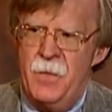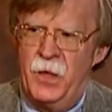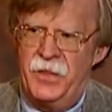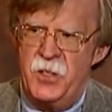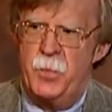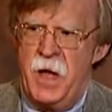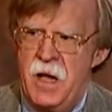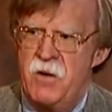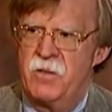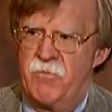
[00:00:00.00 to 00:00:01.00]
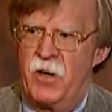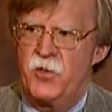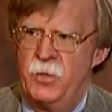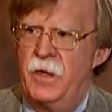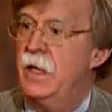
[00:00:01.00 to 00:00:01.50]
But this pattern of
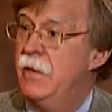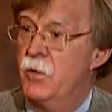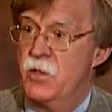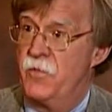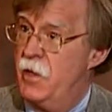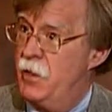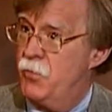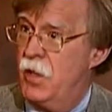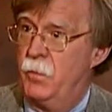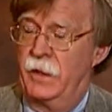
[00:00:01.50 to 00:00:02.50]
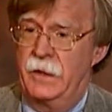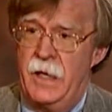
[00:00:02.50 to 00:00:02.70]
Russian behavior is very troubling.